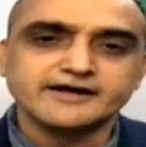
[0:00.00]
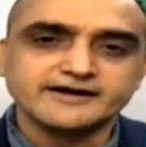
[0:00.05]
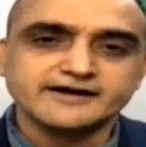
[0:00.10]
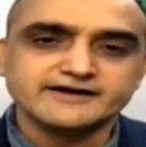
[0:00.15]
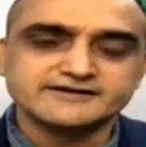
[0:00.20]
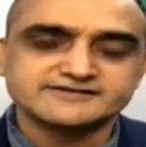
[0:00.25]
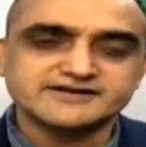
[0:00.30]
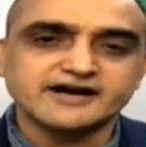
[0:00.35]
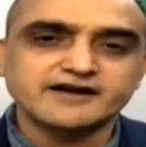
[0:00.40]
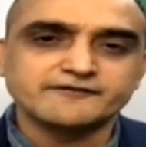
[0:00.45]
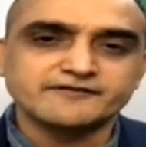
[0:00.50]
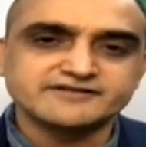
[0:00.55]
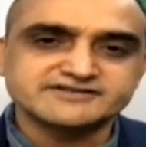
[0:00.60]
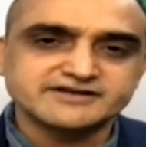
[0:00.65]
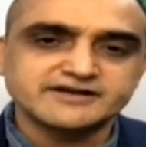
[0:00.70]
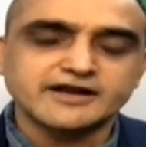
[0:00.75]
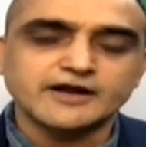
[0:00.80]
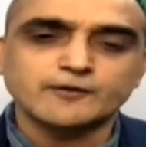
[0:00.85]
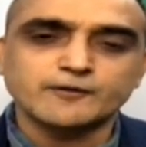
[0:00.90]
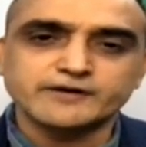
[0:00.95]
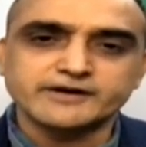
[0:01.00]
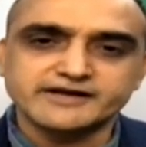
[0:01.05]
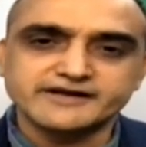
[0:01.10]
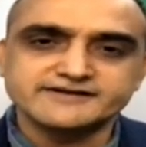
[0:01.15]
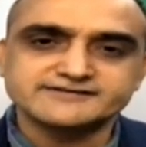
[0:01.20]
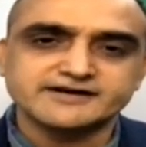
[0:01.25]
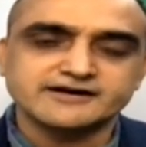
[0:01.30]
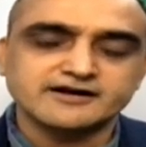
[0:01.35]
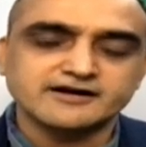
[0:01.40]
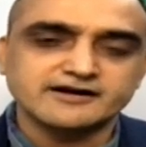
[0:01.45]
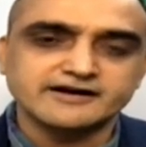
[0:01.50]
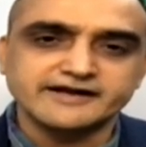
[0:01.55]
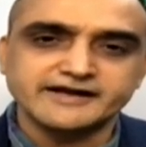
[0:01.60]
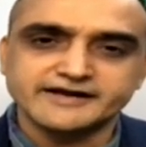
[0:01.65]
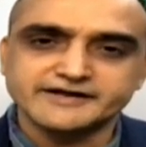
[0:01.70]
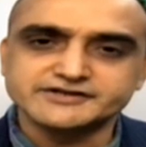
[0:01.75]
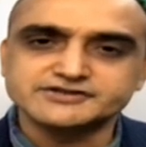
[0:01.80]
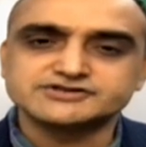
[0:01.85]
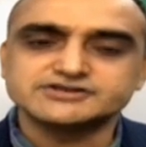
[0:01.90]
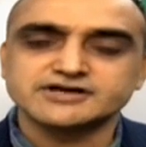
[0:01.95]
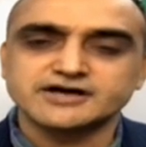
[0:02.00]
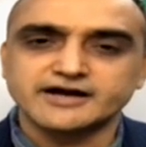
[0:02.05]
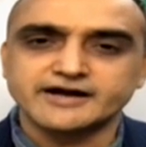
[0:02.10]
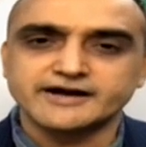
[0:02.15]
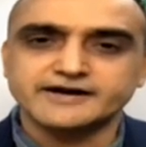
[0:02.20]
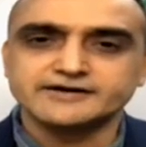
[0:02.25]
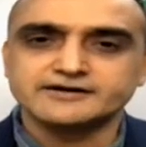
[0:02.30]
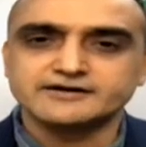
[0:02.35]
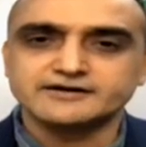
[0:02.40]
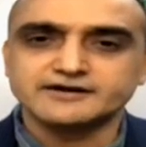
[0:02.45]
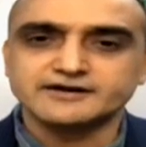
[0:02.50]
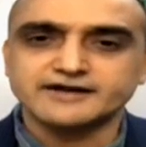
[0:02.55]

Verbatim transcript: start investing in equities at early age and uh,